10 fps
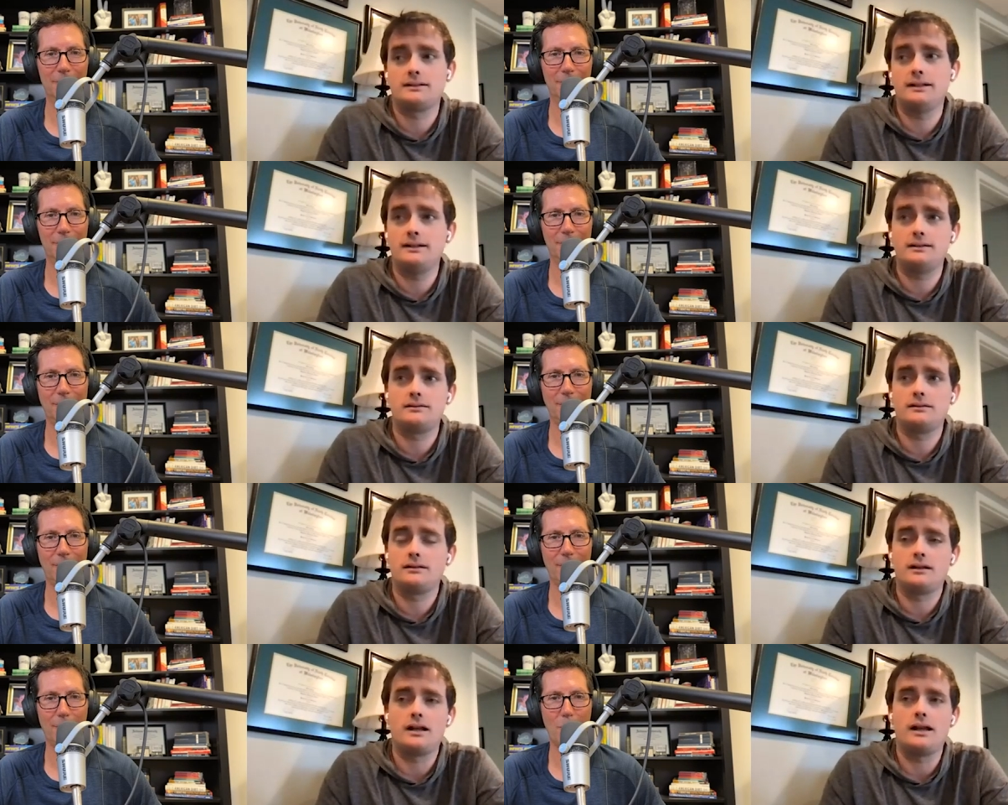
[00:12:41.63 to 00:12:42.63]

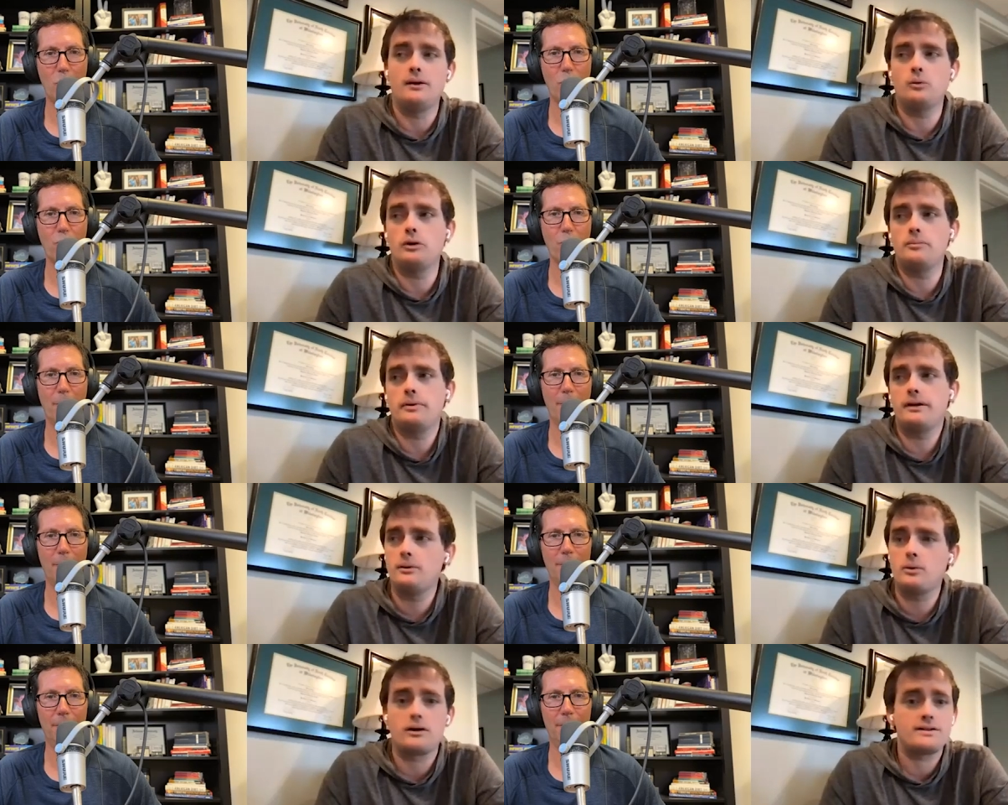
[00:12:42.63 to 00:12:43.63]
Speaker 1: it wouldn't
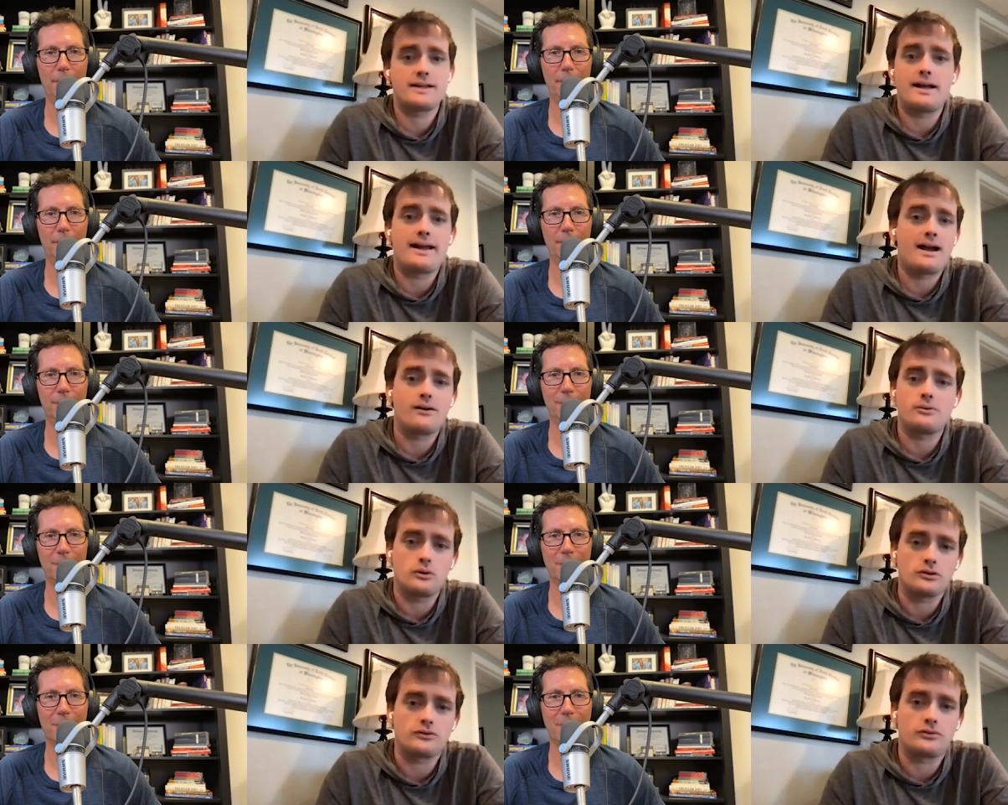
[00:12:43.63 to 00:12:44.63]
be where it's at now if
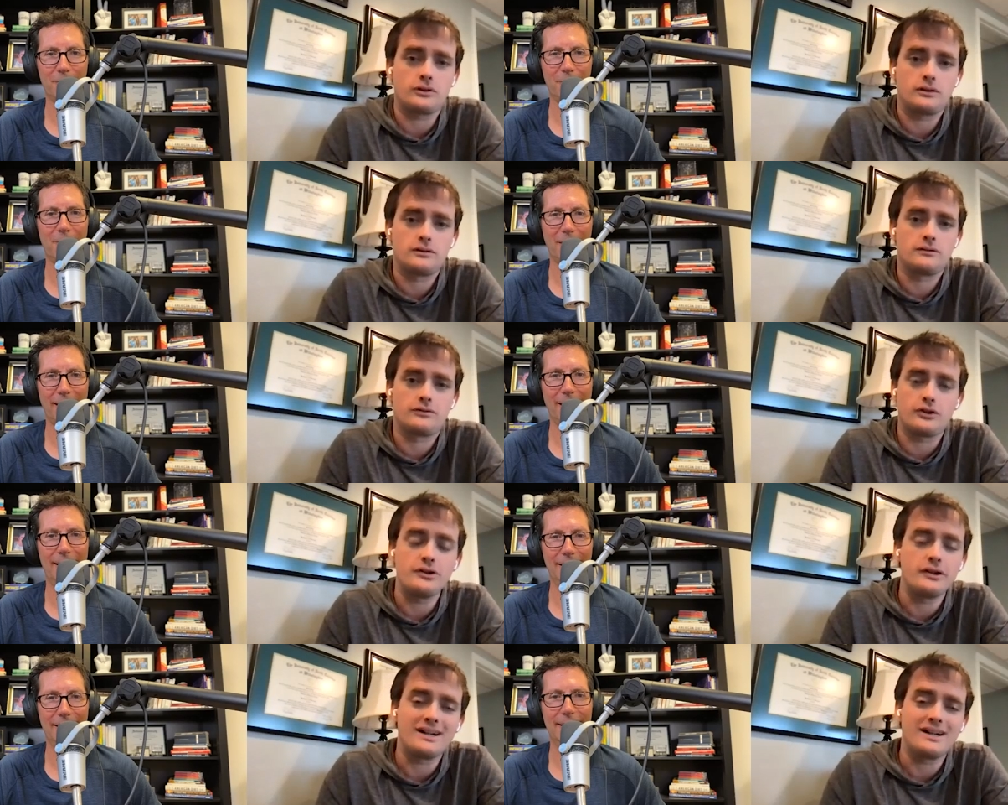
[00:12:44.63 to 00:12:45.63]
it wasn't for
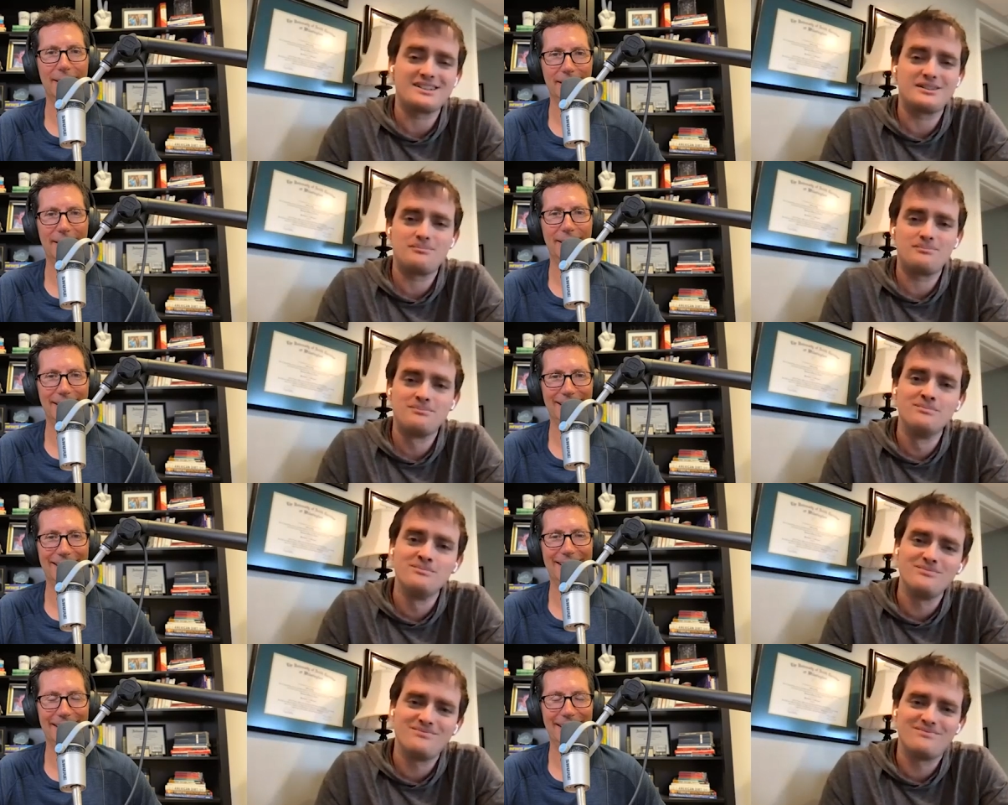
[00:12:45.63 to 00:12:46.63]
you guys.
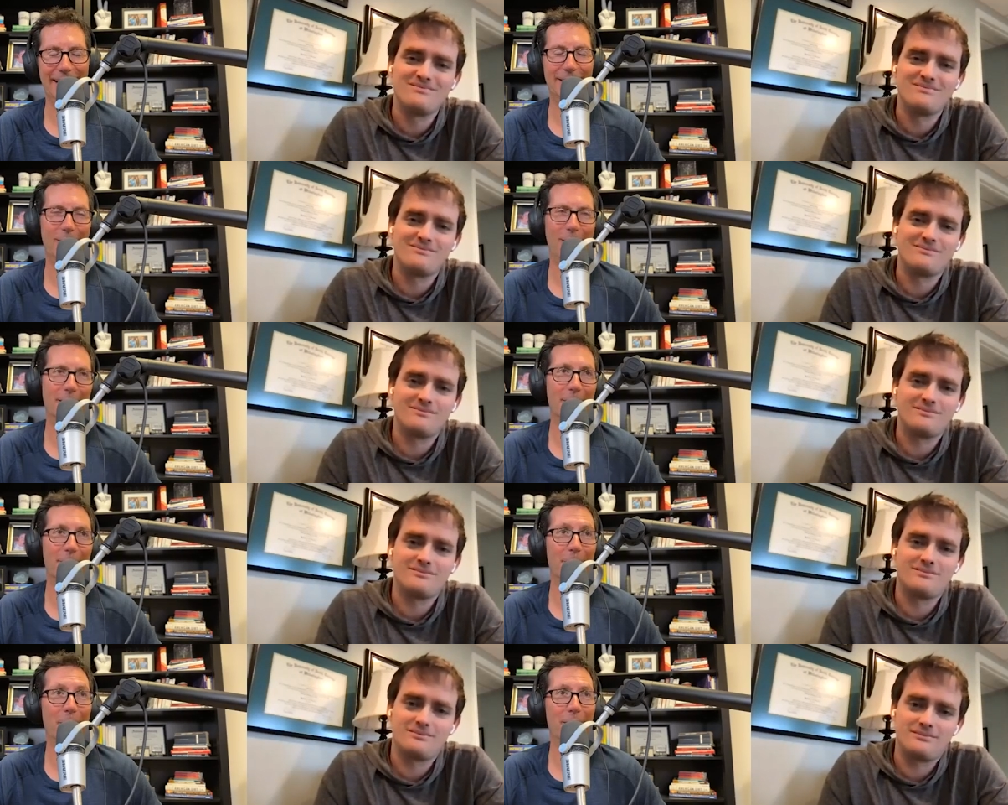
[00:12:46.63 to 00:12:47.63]
Speaker 2: That's
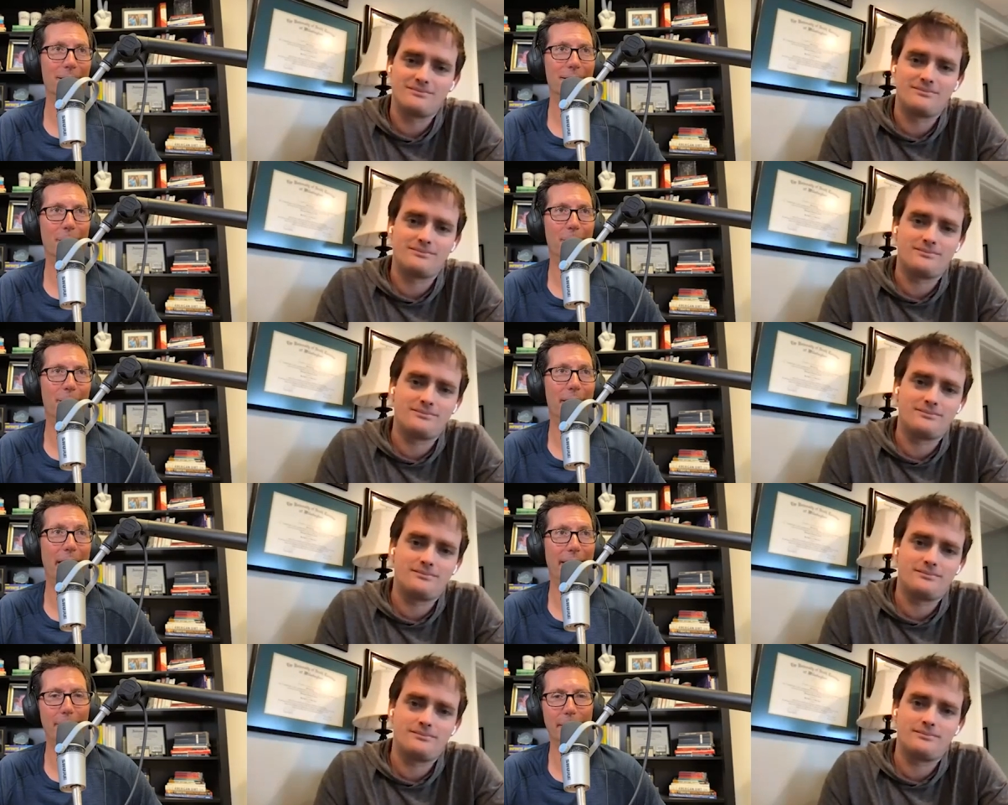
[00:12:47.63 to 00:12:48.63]
awesome. Well,
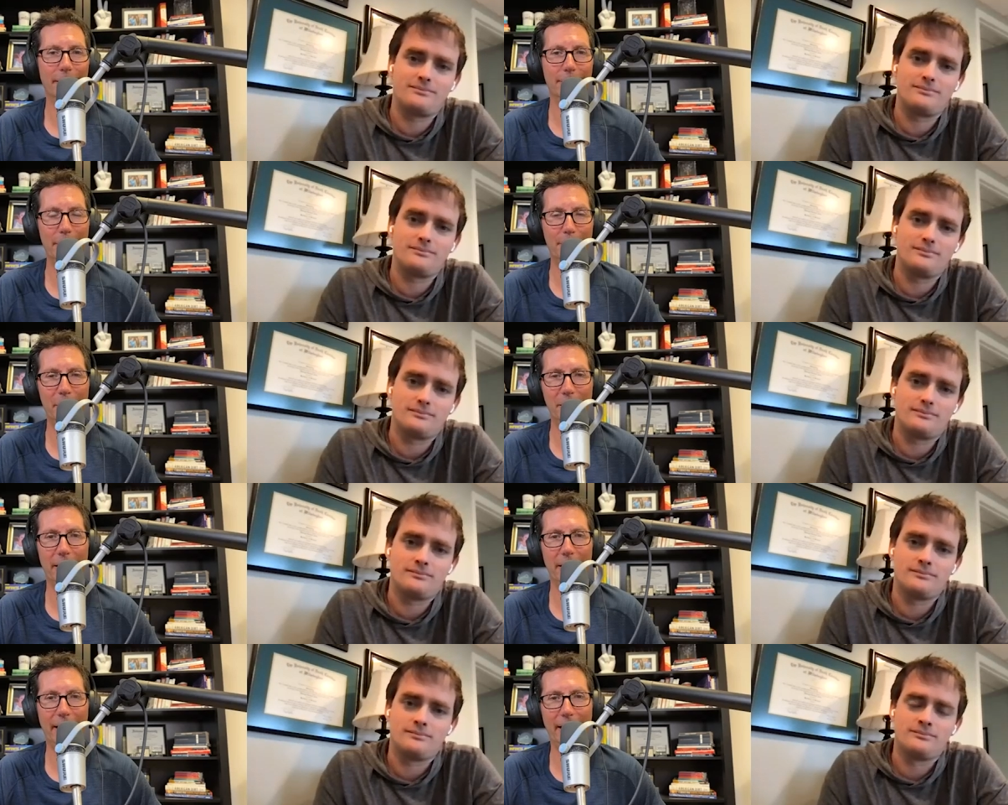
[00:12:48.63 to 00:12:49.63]
thank you. We
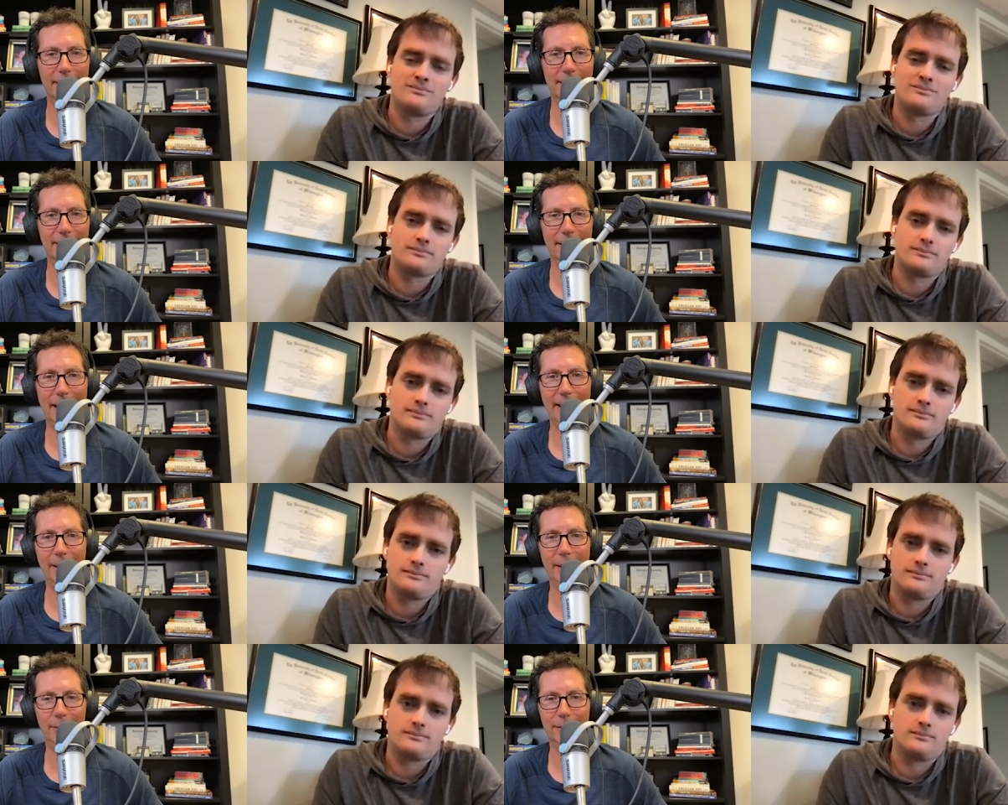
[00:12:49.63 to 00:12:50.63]
appreciate that, and I
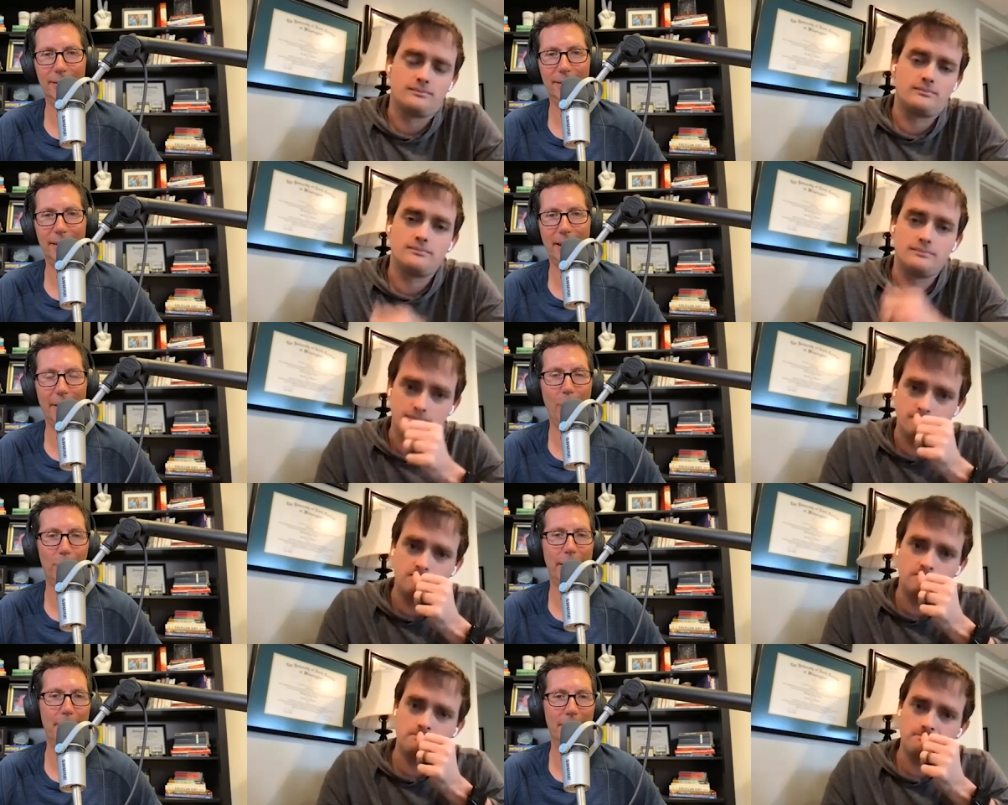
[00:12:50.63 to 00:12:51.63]
know the
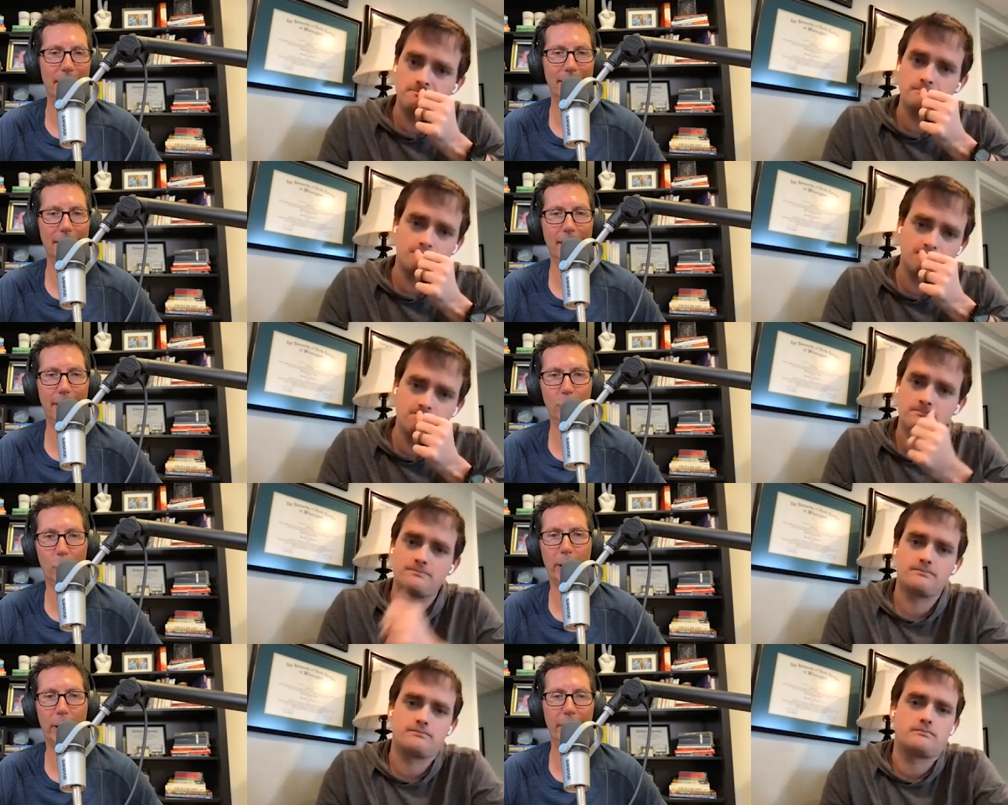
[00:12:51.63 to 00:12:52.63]
whole team has loved
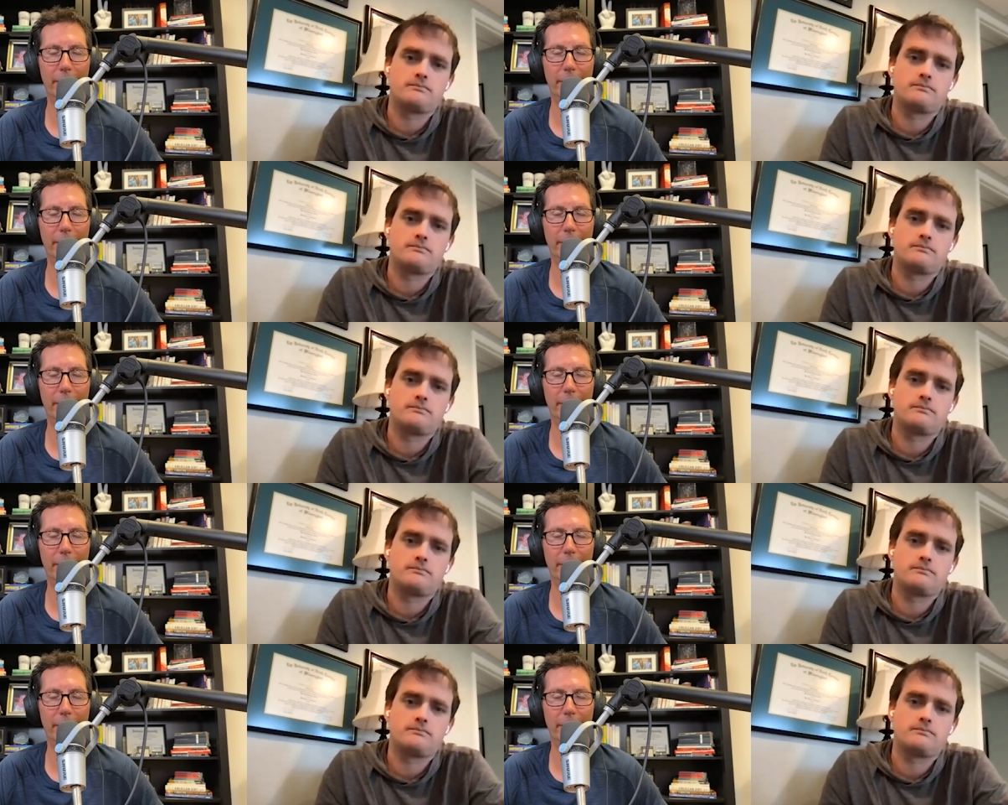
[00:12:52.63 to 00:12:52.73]
working